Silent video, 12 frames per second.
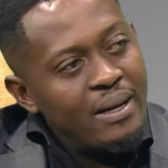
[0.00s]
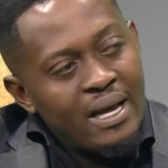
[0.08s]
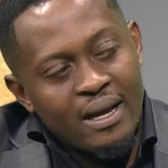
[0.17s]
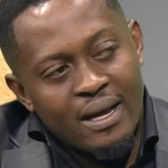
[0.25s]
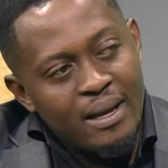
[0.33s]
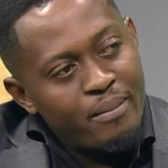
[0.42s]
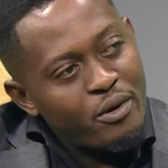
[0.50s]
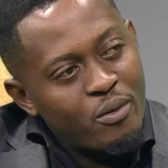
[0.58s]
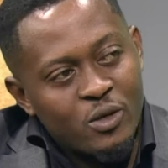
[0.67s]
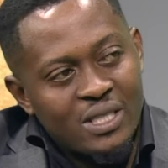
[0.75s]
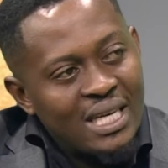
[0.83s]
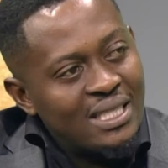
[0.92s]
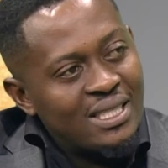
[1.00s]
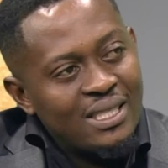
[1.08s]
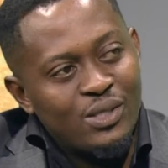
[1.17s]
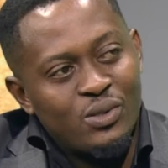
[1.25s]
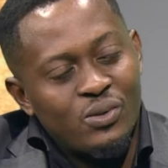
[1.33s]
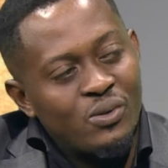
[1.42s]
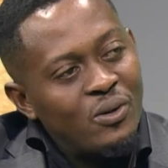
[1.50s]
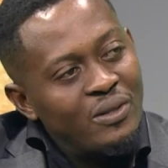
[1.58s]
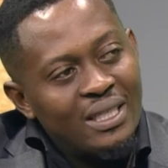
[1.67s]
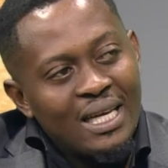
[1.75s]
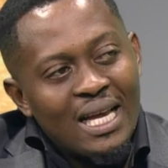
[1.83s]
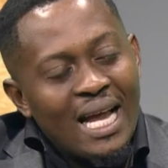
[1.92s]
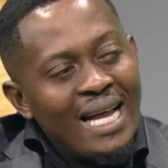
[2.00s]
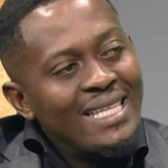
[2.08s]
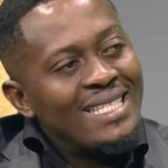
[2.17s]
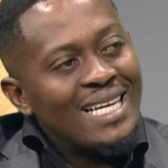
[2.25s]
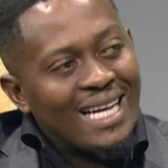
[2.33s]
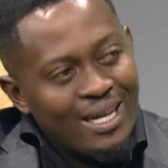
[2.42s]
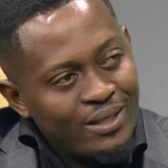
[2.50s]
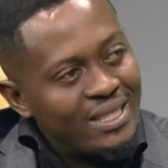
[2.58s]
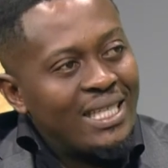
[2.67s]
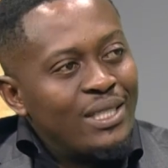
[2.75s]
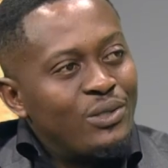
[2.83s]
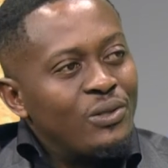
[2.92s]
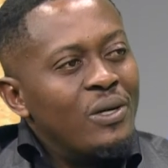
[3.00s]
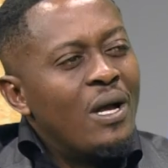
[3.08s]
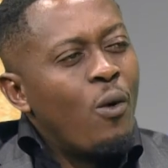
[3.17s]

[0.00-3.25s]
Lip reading: a promoter's issue, or it's a culture issue.